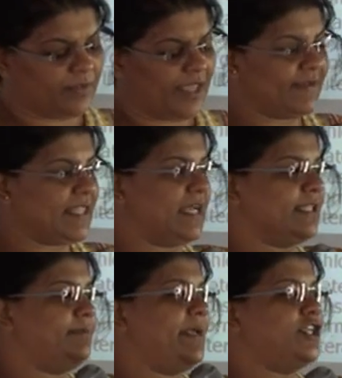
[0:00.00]
They were the
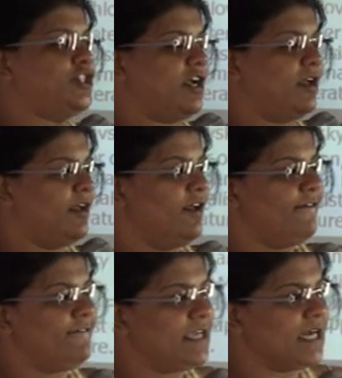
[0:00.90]
other major
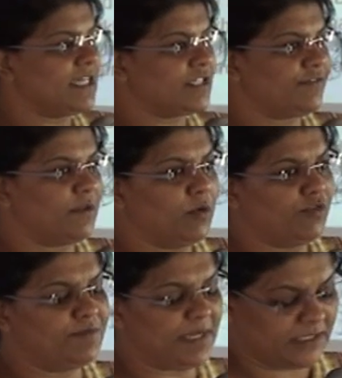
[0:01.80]
figures of the
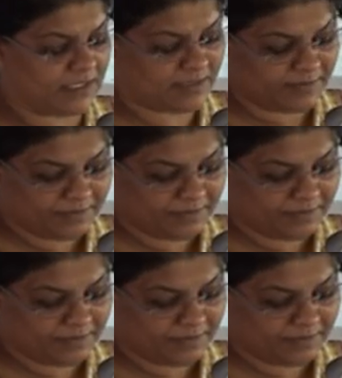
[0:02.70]
movement.